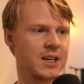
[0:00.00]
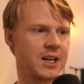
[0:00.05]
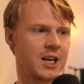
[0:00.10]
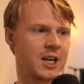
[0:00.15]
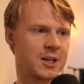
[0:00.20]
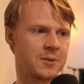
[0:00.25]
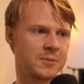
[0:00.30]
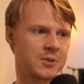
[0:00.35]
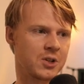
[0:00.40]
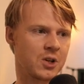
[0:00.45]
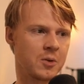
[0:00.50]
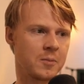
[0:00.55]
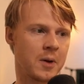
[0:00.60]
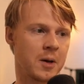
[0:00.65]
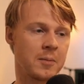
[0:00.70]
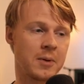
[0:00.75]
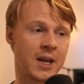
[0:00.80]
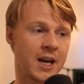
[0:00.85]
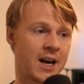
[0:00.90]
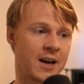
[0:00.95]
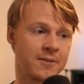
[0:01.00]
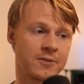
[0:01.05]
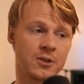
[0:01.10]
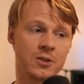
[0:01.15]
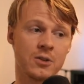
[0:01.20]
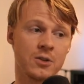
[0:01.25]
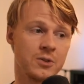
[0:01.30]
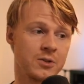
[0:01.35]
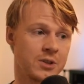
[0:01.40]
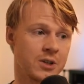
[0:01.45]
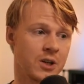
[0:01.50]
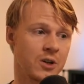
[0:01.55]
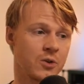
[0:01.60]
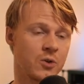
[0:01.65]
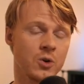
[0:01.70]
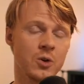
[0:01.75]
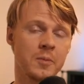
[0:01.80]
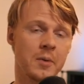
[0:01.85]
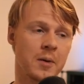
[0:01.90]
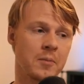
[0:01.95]
So maybe after losing a
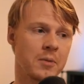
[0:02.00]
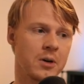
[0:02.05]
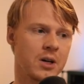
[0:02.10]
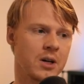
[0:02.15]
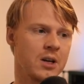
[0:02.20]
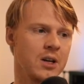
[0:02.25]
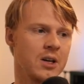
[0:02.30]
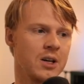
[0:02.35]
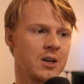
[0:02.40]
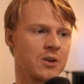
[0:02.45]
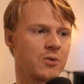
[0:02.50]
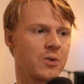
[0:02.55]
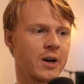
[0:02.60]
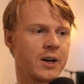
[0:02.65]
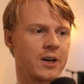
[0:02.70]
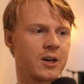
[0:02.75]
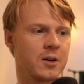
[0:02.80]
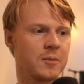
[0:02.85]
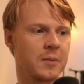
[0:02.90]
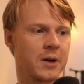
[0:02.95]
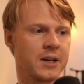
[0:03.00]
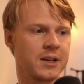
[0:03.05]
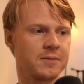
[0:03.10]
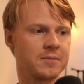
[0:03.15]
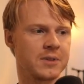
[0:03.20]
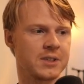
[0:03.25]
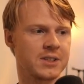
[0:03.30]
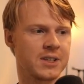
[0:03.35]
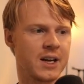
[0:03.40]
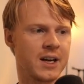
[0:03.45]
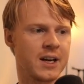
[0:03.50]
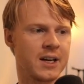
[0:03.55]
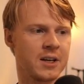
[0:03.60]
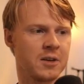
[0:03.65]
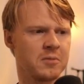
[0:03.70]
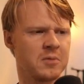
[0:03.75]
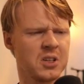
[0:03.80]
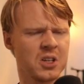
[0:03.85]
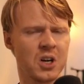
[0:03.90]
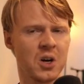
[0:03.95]
crew member, Riker might decide,
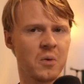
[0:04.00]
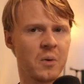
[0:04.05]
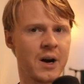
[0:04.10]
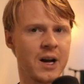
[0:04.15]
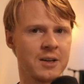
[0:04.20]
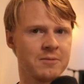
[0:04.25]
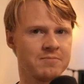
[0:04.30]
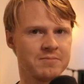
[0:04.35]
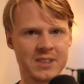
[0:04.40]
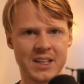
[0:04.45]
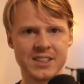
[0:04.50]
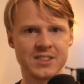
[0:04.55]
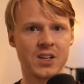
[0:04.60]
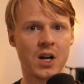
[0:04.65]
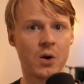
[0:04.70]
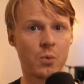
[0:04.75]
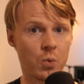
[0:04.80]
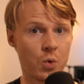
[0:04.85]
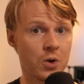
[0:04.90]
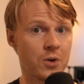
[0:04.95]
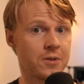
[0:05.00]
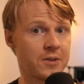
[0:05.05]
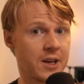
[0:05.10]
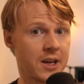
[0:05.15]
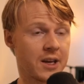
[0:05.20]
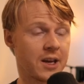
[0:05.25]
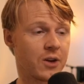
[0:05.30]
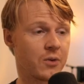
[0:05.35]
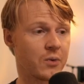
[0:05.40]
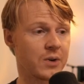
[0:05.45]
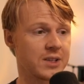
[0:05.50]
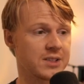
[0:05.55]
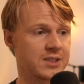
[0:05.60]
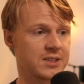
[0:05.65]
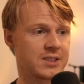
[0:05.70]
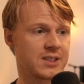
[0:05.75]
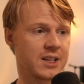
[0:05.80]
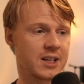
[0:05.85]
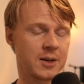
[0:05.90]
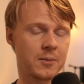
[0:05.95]
you know what, it's not worth taking
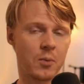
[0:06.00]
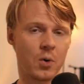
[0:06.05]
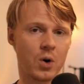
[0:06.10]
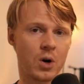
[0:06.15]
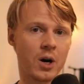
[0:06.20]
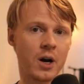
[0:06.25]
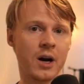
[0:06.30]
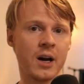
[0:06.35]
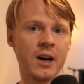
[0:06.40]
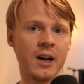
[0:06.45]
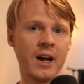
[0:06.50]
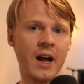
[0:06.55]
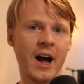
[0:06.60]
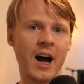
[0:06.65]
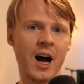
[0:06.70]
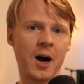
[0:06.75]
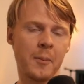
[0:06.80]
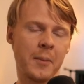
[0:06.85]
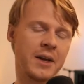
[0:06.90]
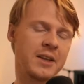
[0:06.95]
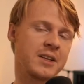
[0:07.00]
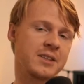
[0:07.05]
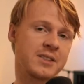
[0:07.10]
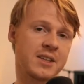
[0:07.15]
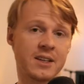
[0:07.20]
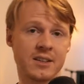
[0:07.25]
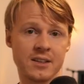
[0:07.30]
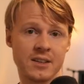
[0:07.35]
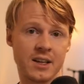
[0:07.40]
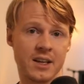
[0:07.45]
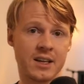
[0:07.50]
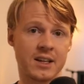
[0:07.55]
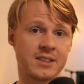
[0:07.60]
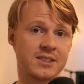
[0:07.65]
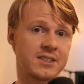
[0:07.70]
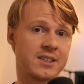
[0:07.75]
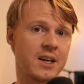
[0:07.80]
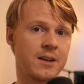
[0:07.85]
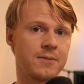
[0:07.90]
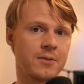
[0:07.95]
risks anymore, and decide to take a
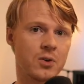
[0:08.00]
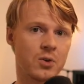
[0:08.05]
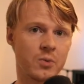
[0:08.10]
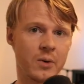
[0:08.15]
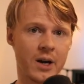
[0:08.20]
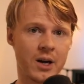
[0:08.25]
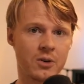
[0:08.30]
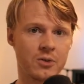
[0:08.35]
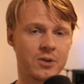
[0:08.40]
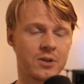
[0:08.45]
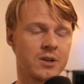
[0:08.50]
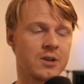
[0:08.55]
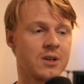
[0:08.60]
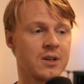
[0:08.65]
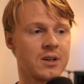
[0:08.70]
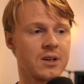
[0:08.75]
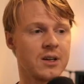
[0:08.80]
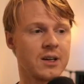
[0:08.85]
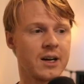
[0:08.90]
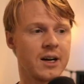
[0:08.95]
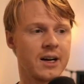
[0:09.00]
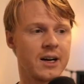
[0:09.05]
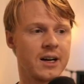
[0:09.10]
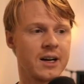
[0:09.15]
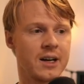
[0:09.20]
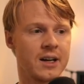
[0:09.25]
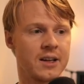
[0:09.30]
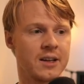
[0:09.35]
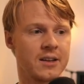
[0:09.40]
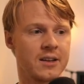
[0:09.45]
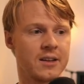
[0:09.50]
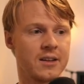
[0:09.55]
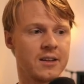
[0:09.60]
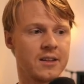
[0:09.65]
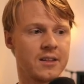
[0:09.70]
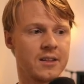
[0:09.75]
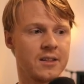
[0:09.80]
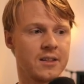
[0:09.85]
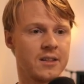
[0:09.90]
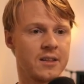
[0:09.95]
safer route.
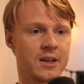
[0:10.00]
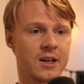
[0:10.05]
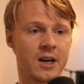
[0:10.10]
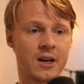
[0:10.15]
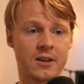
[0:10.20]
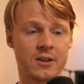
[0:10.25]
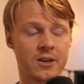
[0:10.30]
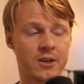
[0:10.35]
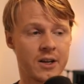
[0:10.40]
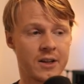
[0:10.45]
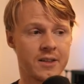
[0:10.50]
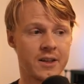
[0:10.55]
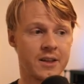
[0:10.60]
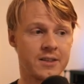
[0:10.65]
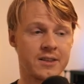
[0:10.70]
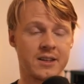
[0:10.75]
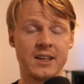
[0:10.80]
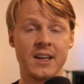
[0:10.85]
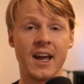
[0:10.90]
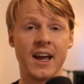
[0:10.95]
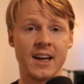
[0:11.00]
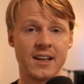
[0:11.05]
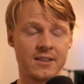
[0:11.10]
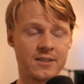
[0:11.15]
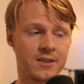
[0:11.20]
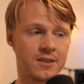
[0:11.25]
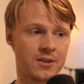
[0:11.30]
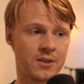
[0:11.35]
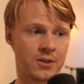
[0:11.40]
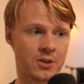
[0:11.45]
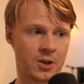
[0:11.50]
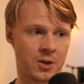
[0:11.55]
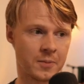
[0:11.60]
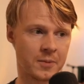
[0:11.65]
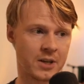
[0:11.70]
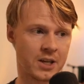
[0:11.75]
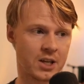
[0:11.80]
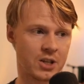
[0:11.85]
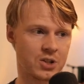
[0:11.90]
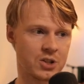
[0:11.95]
The character can then gain the
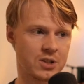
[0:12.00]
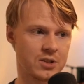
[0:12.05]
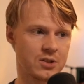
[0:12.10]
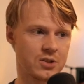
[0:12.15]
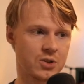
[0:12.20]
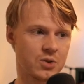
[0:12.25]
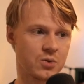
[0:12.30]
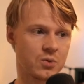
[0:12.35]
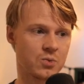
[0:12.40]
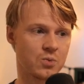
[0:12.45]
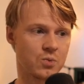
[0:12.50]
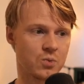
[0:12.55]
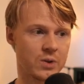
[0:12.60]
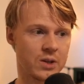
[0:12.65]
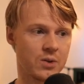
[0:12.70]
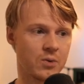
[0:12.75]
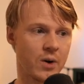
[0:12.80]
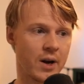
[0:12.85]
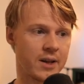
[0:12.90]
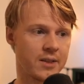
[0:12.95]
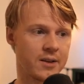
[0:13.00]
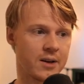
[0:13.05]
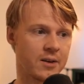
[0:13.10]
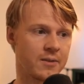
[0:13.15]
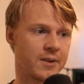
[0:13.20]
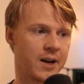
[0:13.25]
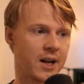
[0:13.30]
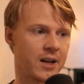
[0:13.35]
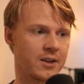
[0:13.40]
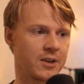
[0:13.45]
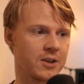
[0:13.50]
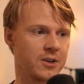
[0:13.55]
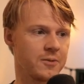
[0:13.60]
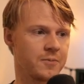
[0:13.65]
determination to rewrite their value.